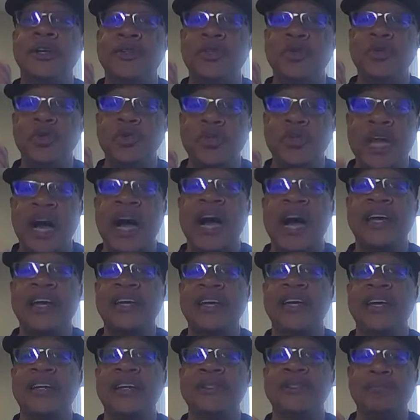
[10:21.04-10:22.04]
do not
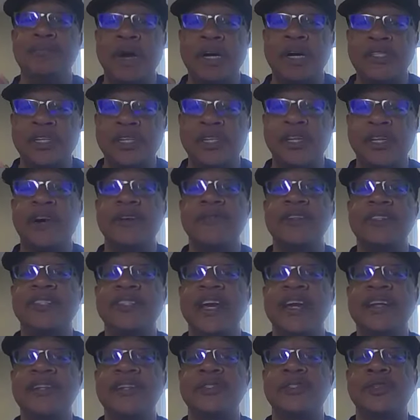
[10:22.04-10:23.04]
get as much love as
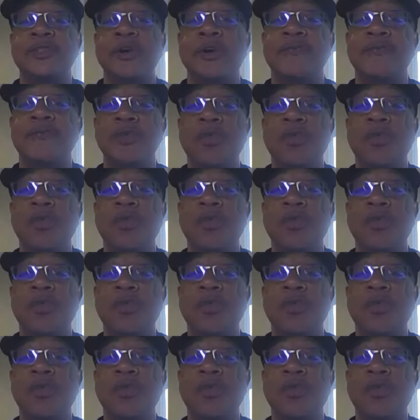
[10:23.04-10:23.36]
they deserve.